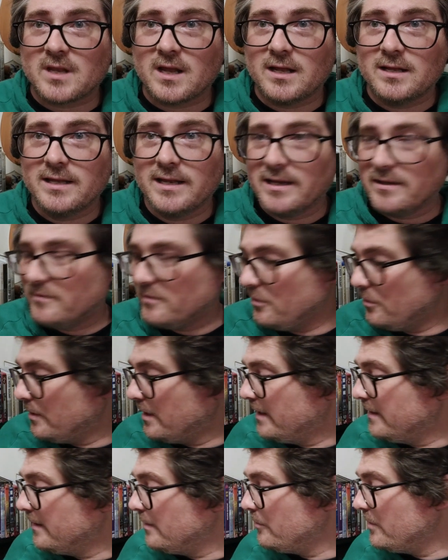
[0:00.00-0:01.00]
and eat it too.
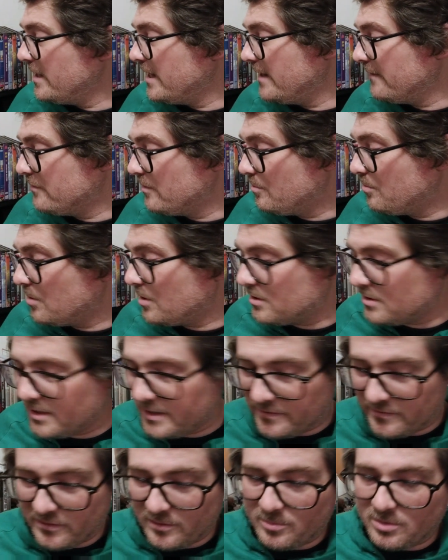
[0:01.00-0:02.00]
And then we have the
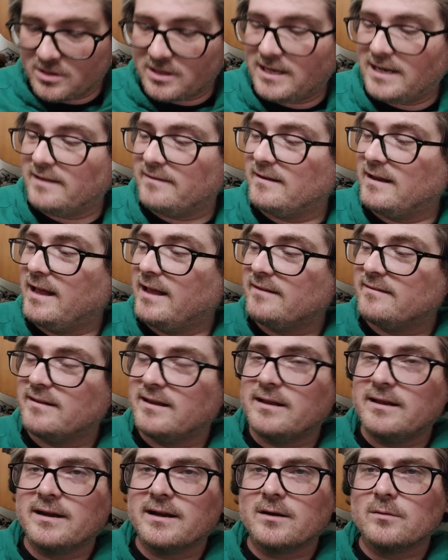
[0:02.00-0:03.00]
booklet. So the booklet has an
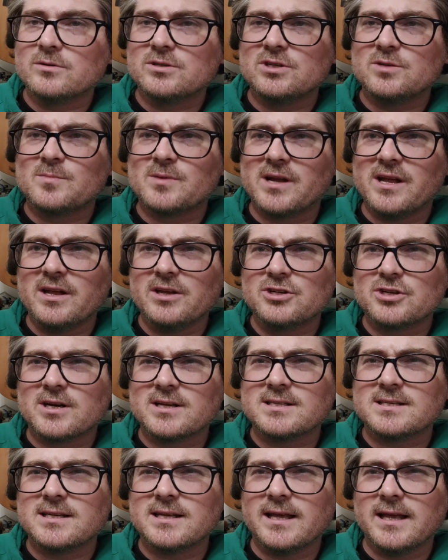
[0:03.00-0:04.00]
essay in here, which is pretty
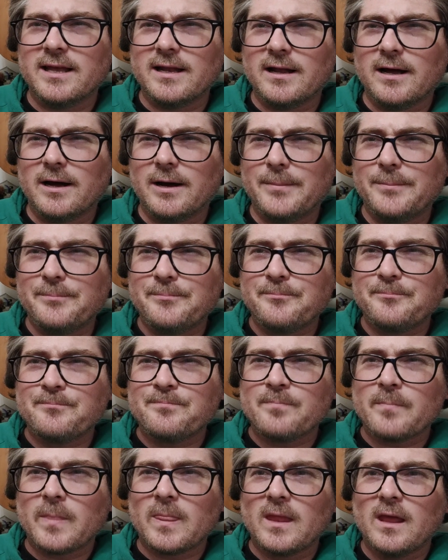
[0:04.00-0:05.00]
interesting. It
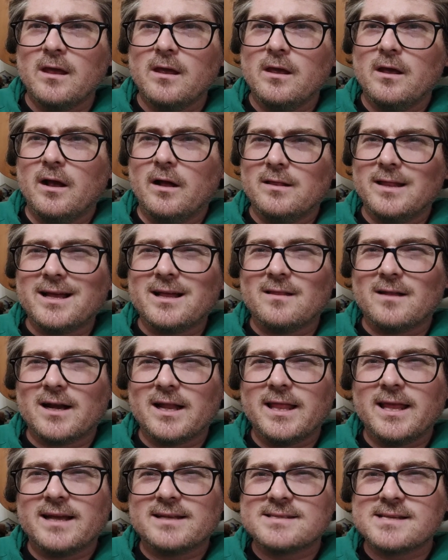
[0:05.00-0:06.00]
like a lot
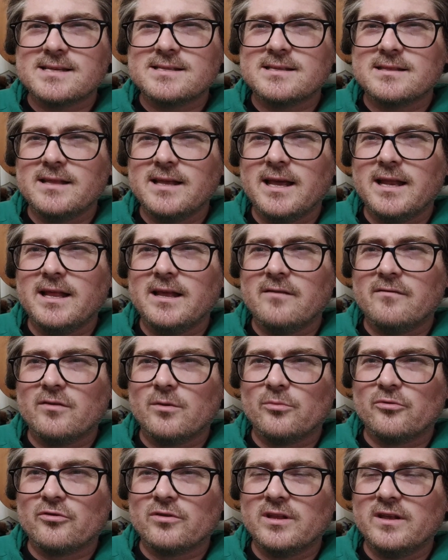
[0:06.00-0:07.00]
of the essays in the 88
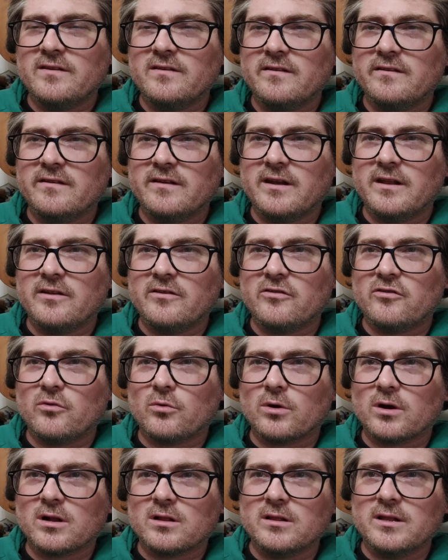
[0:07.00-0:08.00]
Films releases, it
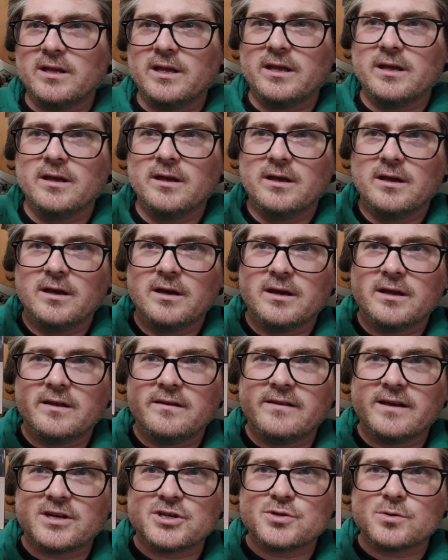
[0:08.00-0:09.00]
historically
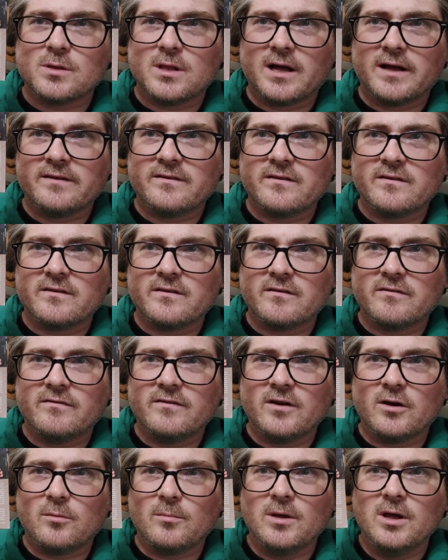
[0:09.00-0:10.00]
contextualizes the
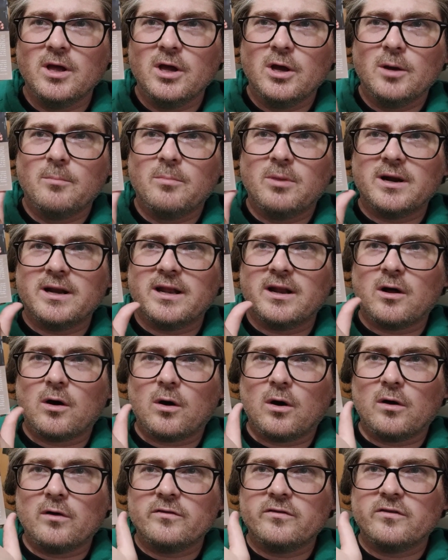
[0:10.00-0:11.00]
film, but it
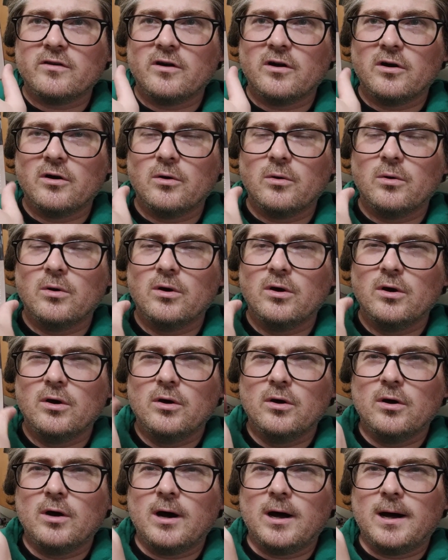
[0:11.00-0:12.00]
also
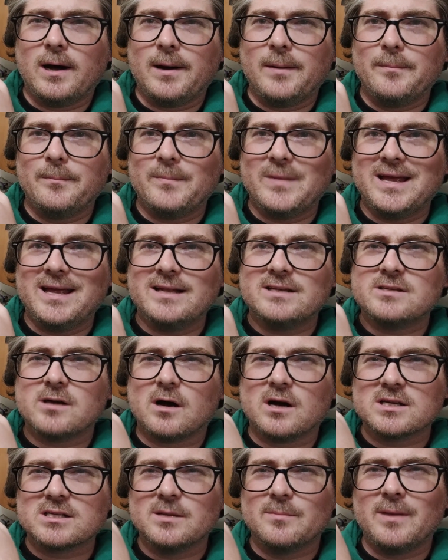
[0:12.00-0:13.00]
it
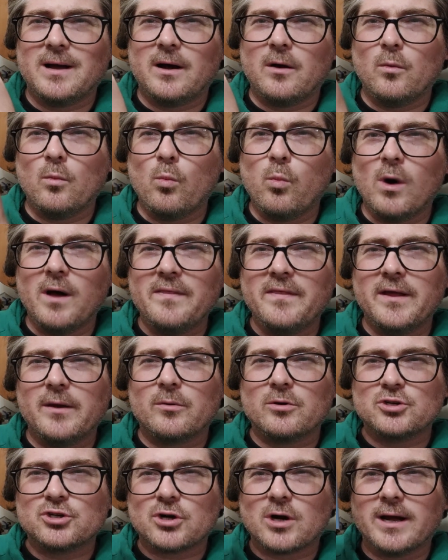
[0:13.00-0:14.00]
talks about what they
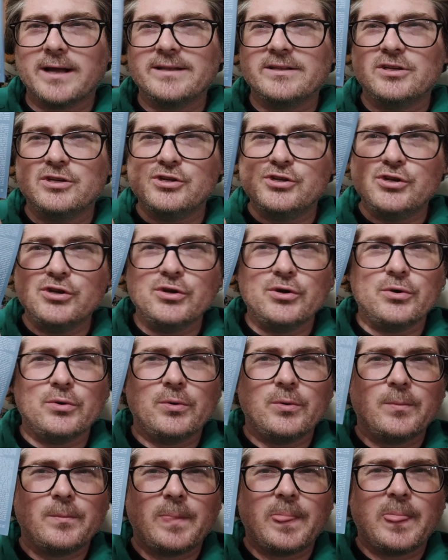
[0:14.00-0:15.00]
were trying to do